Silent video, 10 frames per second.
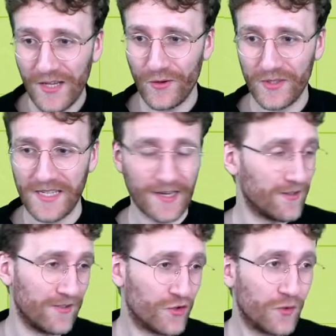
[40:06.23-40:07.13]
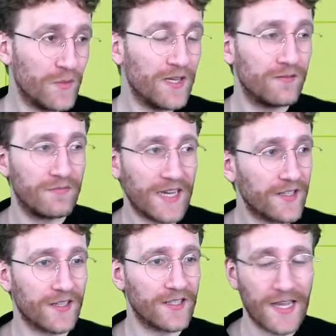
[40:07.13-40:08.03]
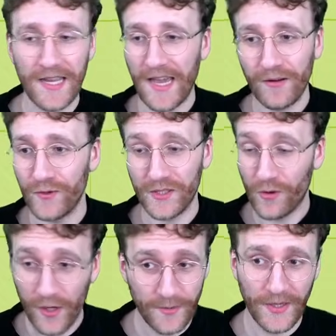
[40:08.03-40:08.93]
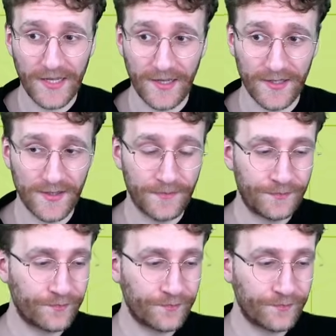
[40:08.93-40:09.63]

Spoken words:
good deck. This should be a deck that can hang with all the big guys.